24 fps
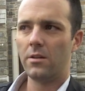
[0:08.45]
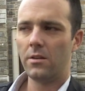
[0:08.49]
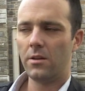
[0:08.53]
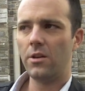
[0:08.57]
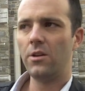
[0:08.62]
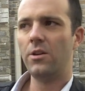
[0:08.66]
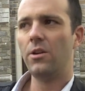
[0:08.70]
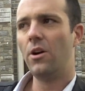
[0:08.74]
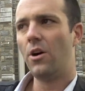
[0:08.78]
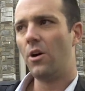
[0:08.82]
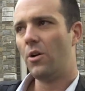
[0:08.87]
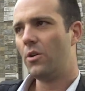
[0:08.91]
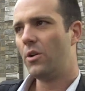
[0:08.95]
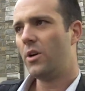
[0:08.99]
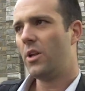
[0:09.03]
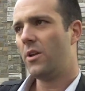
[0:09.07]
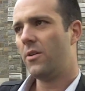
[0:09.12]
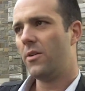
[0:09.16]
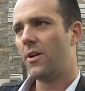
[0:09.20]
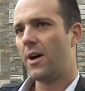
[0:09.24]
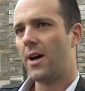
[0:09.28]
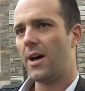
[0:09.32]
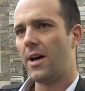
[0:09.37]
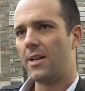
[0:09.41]
You know,
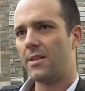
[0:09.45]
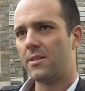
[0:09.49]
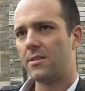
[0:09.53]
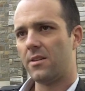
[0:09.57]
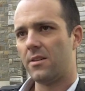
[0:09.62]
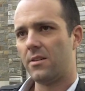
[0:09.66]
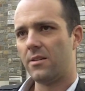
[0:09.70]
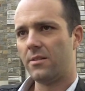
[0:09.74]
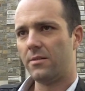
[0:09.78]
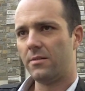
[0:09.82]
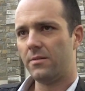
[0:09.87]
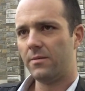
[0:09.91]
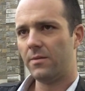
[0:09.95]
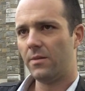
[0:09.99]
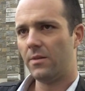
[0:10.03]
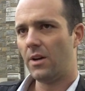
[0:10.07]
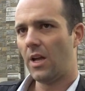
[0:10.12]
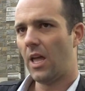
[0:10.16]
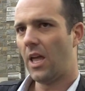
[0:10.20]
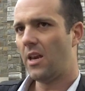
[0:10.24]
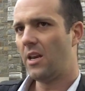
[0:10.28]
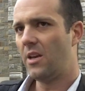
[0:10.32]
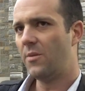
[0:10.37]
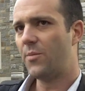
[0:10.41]
Uribe has a
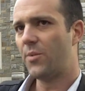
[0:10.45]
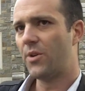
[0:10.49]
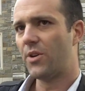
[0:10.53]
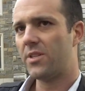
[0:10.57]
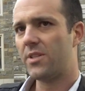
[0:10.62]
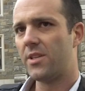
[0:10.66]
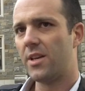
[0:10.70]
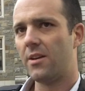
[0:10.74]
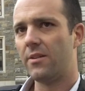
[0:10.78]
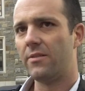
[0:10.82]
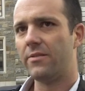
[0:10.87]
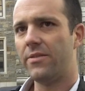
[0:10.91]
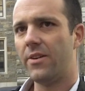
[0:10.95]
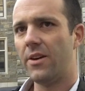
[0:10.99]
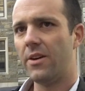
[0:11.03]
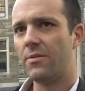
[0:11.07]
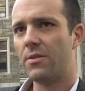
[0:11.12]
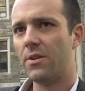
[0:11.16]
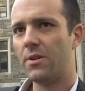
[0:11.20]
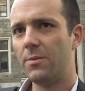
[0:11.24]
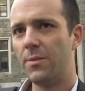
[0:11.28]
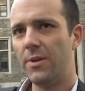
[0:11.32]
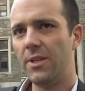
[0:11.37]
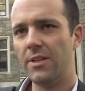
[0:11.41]
80%
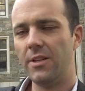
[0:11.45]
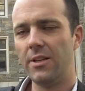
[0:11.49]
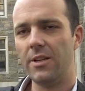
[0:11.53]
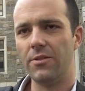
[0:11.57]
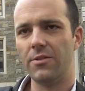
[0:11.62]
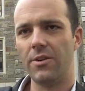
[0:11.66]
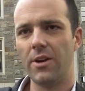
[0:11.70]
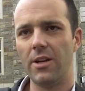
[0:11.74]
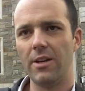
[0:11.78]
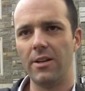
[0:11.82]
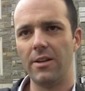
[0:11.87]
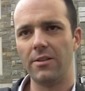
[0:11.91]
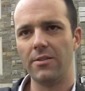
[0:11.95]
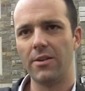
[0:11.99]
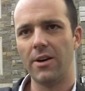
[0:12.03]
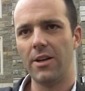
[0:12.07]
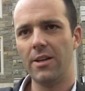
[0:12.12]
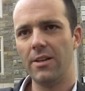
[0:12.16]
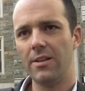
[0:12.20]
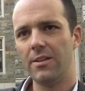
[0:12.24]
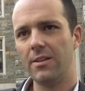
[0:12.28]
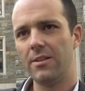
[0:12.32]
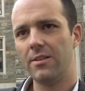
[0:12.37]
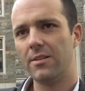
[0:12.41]
favorability rating,
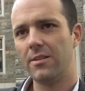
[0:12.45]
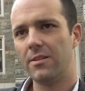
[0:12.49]
right?